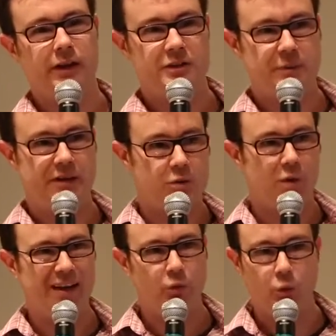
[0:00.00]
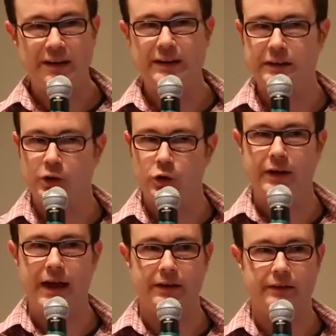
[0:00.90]
It's because I want to get really
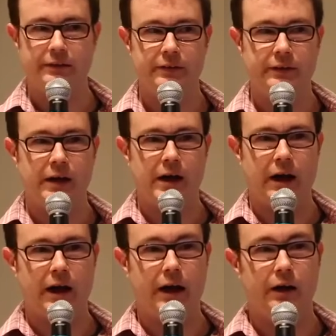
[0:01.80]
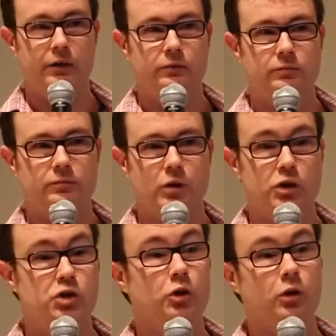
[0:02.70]
good at it. A
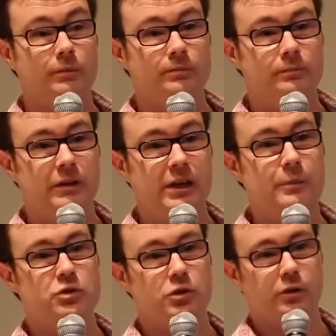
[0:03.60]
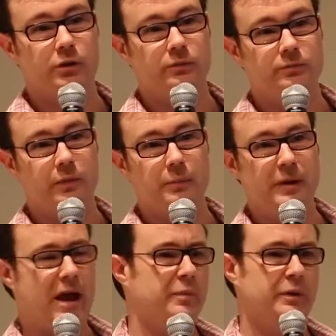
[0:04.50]
journal. Keep a journal. I
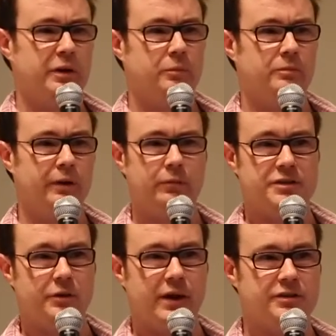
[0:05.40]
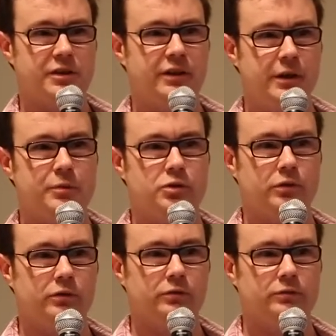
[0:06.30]
mean, how many of you, by raising your hands, keep a
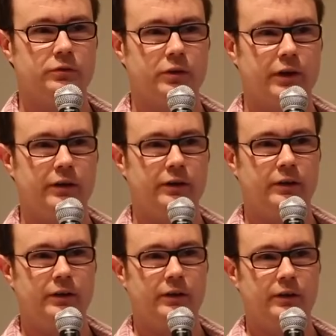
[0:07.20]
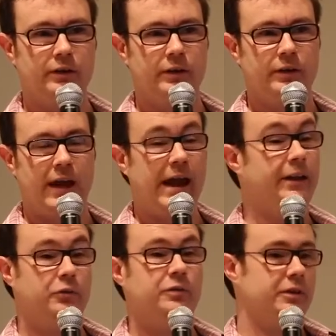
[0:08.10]
journal? Okay.
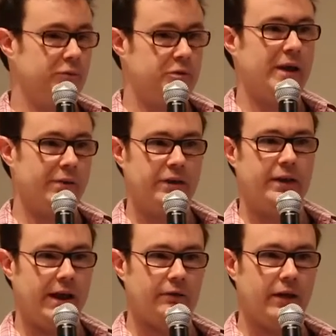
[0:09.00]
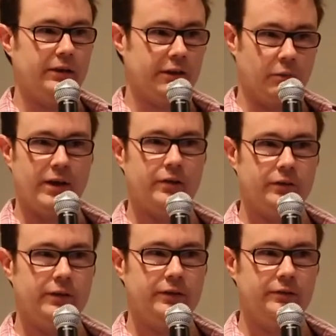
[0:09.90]
And you do it every day, right? Like
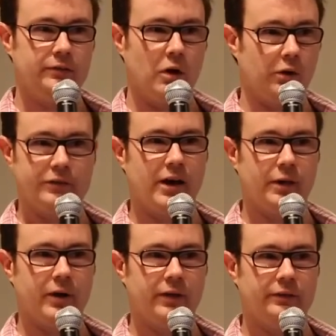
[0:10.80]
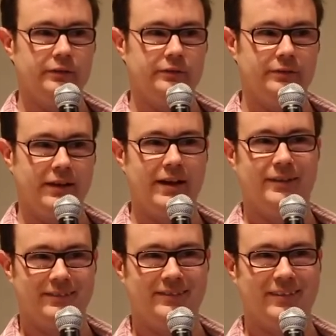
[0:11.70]
regularly? All the time, right? Yeah.